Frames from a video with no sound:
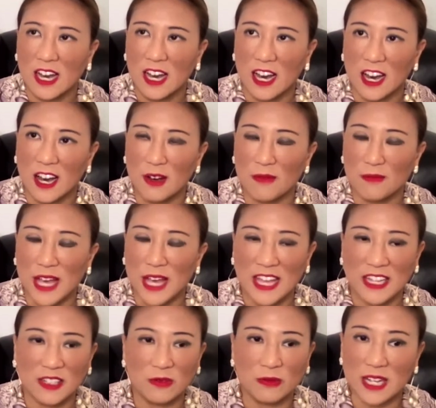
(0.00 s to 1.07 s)
Um,
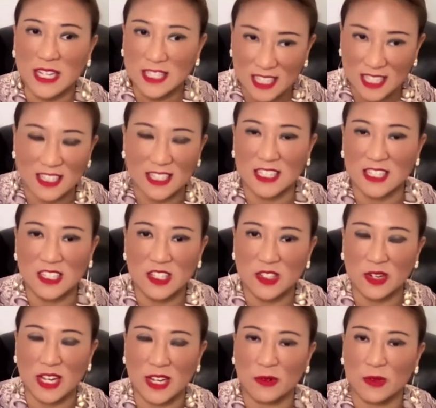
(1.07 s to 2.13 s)
and it reset the
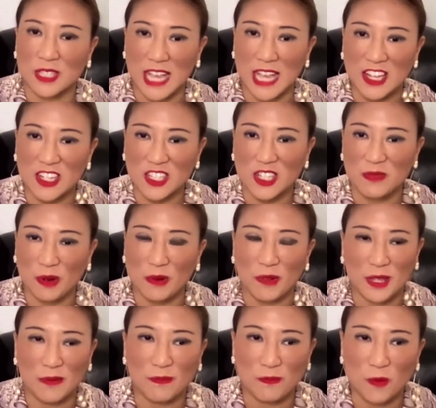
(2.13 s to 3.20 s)
industry. It was actually probably
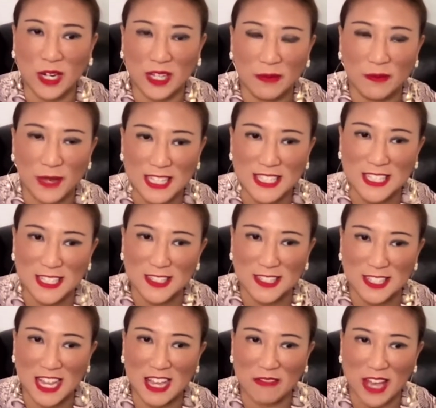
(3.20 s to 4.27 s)
the, one of the best things
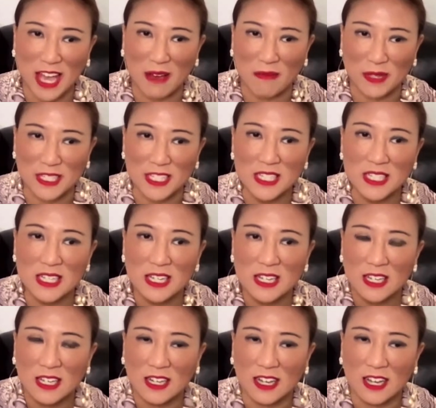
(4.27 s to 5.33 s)
that ever happened.
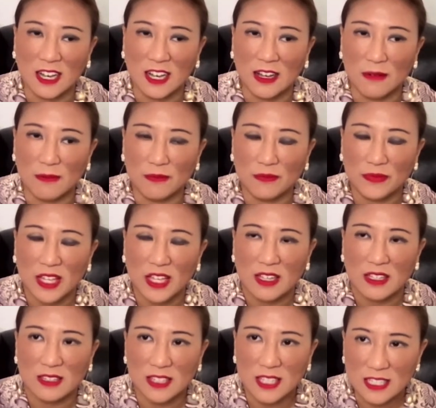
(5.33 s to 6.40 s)
Um,
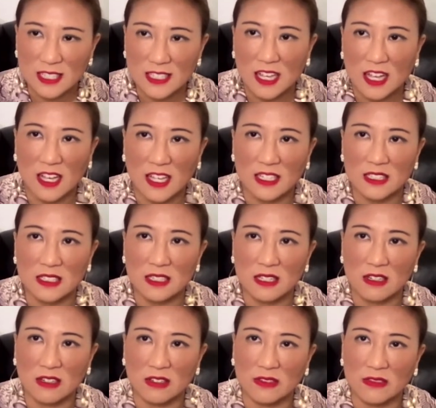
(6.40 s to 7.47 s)
this side
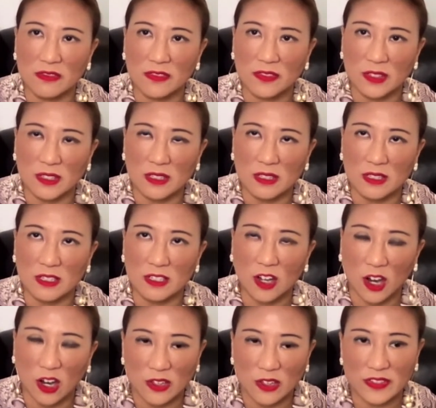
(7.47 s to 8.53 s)
of
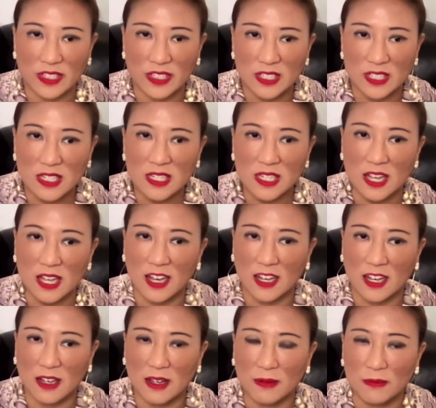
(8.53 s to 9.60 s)
COVID,
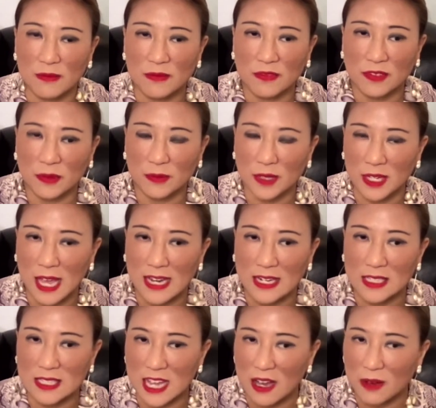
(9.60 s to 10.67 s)
um, from the
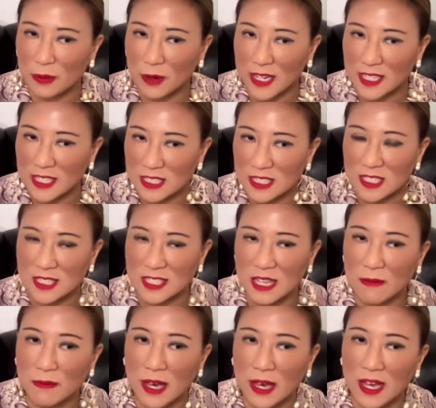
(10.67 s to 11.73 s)
latest outbreak in
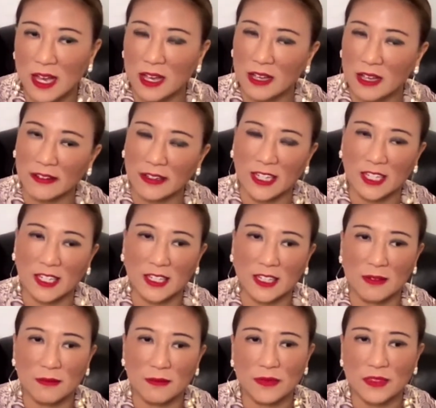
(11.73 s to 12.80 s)
December,
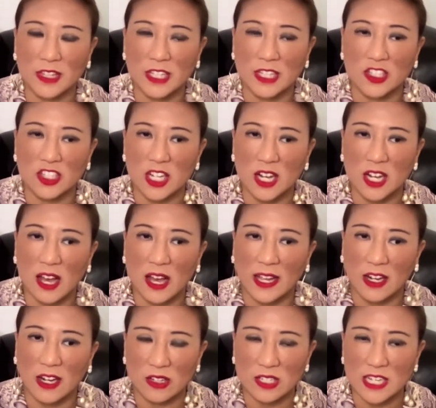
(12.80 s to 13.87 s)
um, the July
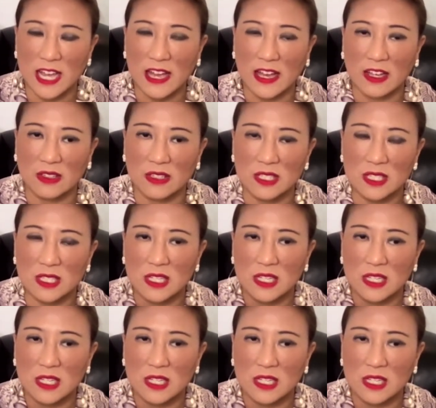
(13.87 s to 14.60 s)
lockdowns